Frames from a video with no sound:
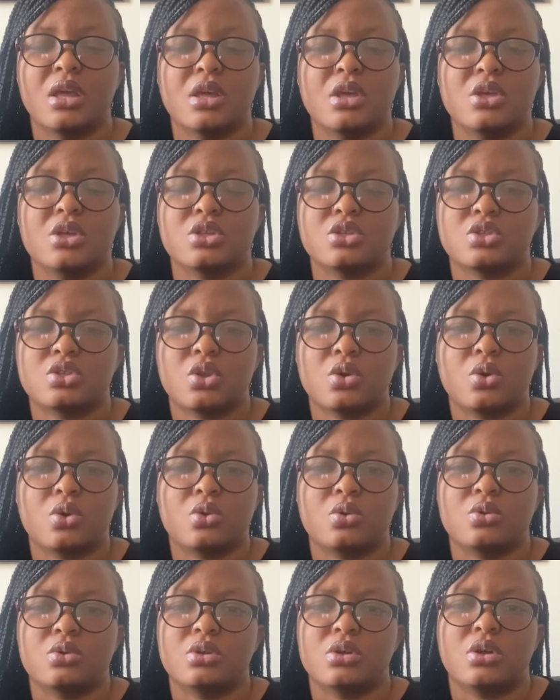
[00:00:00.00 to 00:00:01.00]

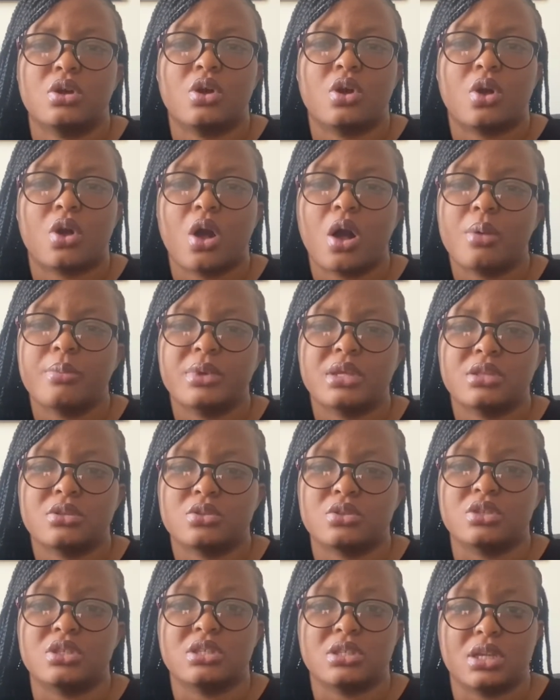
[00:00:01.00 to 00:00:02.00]
So, coming
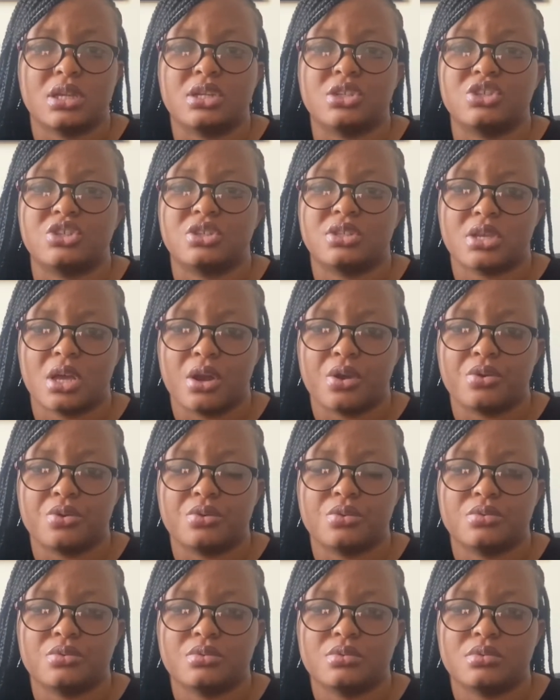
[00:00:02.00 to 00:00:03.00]
to stage 0.
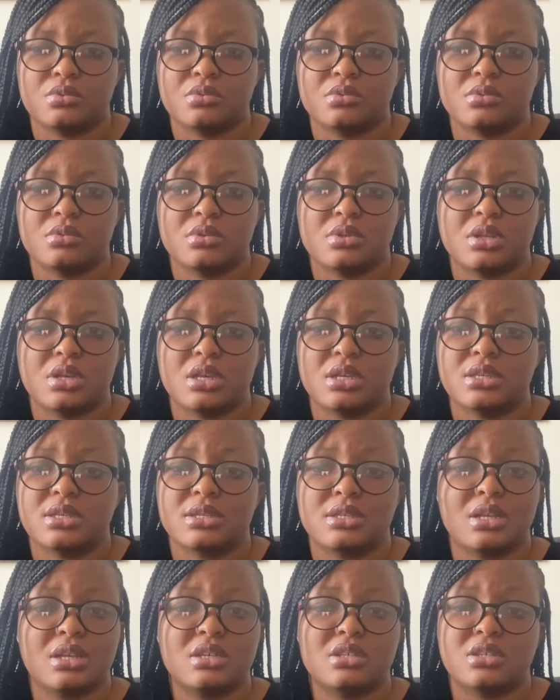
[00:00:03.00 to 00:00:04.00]

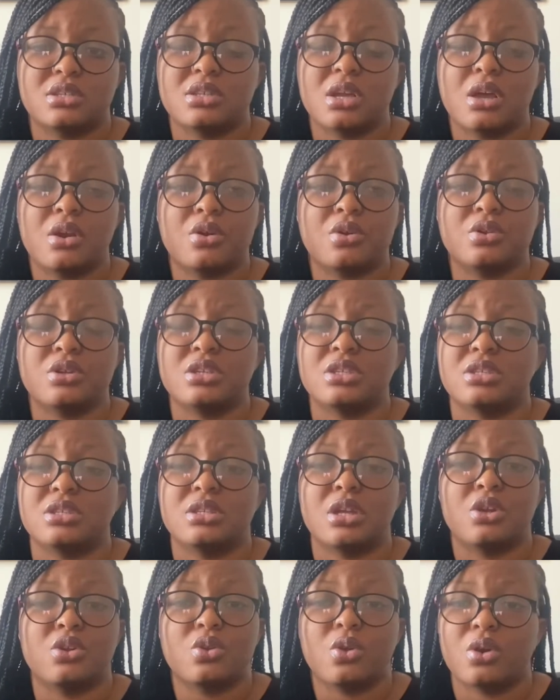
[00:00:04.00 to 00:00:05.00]
Stage 0 is
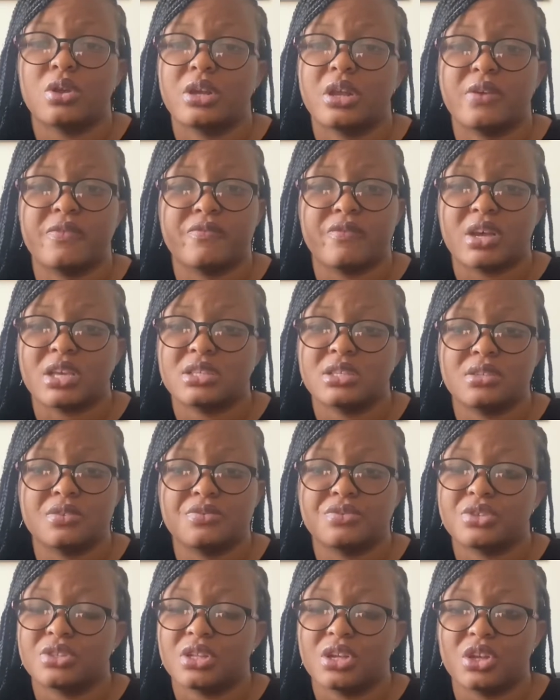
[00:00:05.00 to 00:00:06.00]
the non-invasive
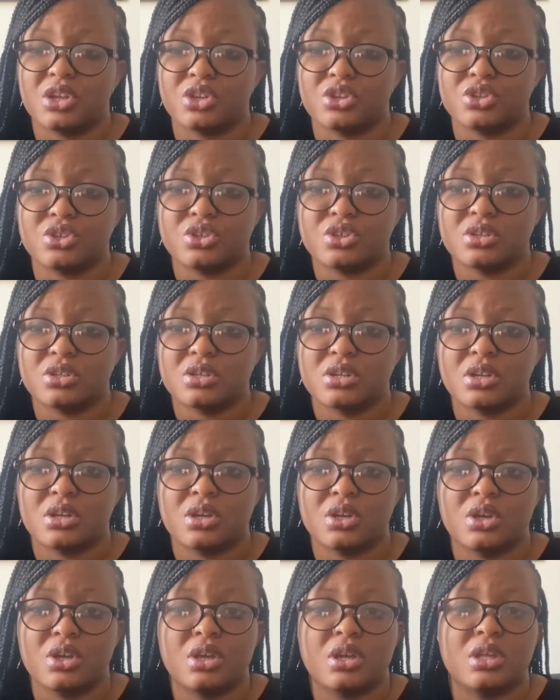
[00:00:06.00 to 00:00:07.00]
stage.
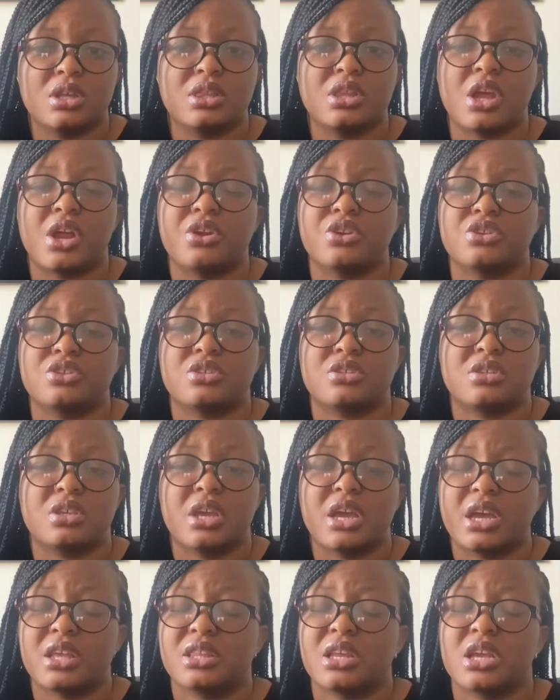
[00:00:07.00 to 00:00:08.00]
There
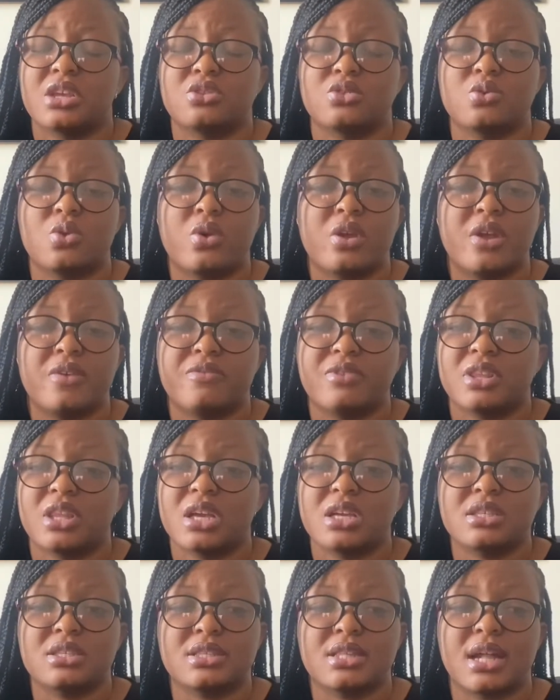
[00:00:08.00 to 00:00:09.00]
is no
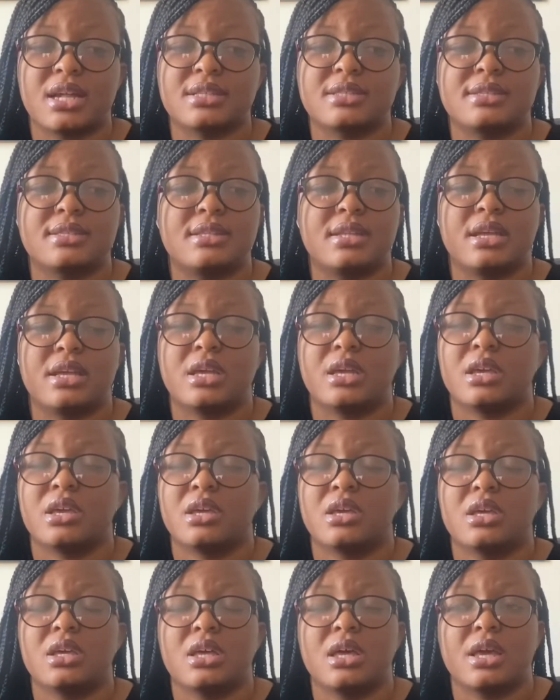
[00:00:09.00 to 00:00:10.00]
evidence that the
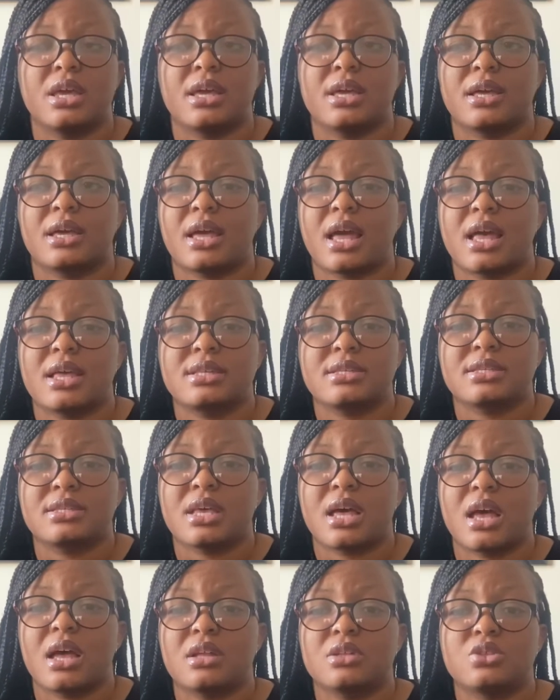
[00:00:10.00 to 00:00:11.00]

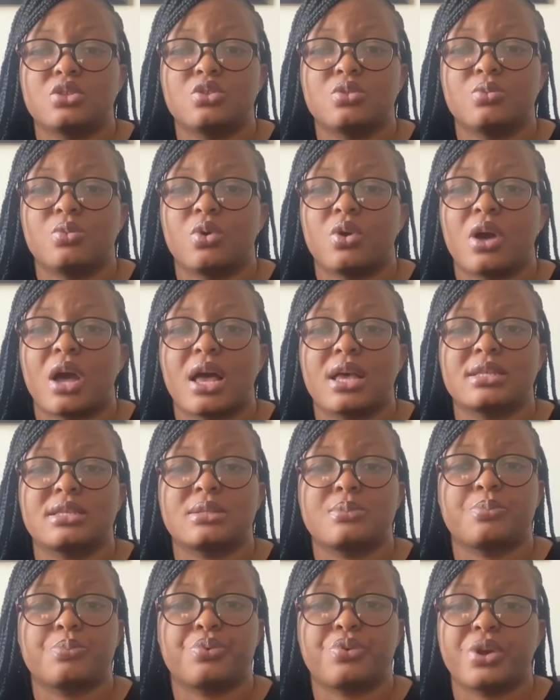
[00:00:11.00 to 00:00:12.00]
cancer tumor has
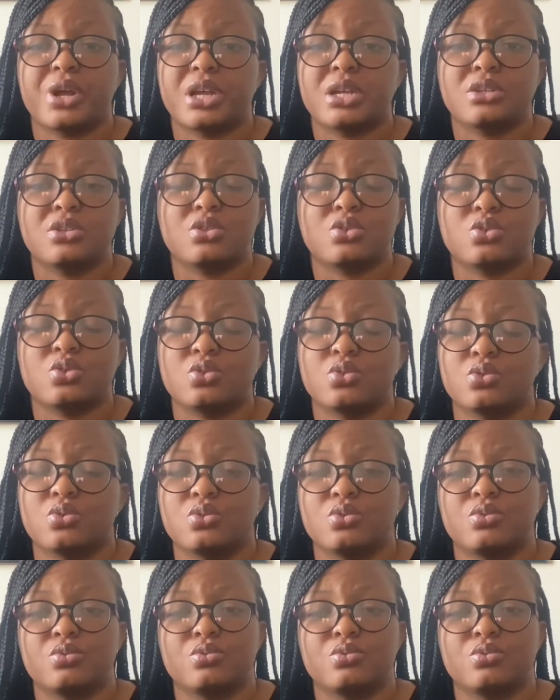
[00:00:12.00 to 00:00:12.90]
spread to